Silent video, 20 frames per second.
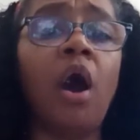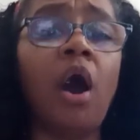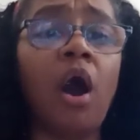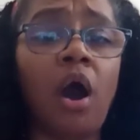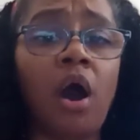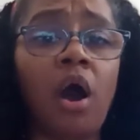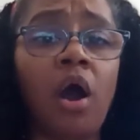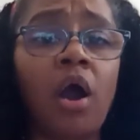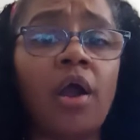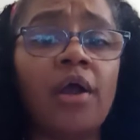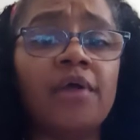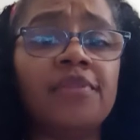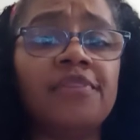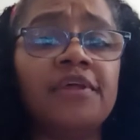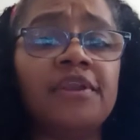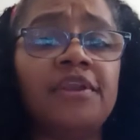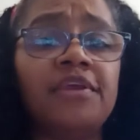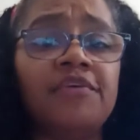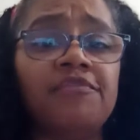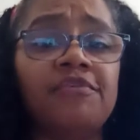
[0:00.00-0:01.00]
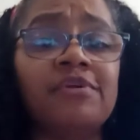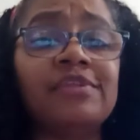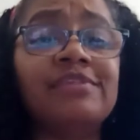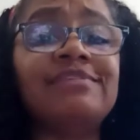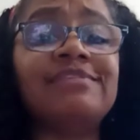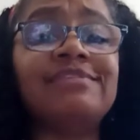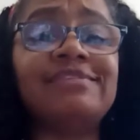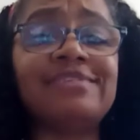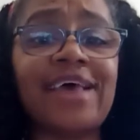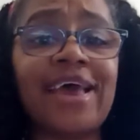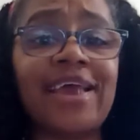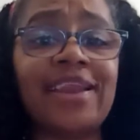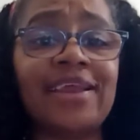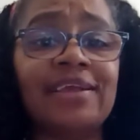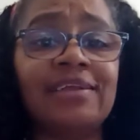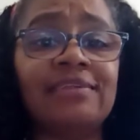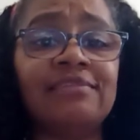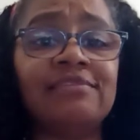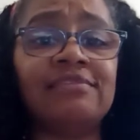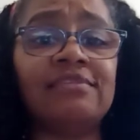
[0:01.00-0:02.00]
are the different
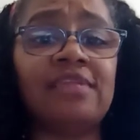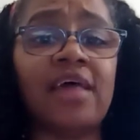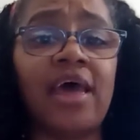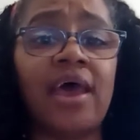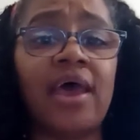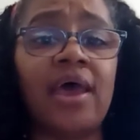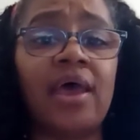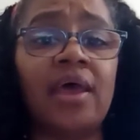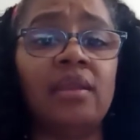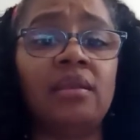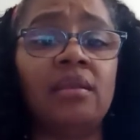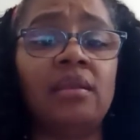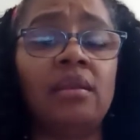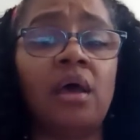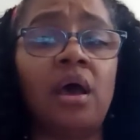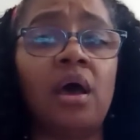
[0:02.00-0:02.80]
settings that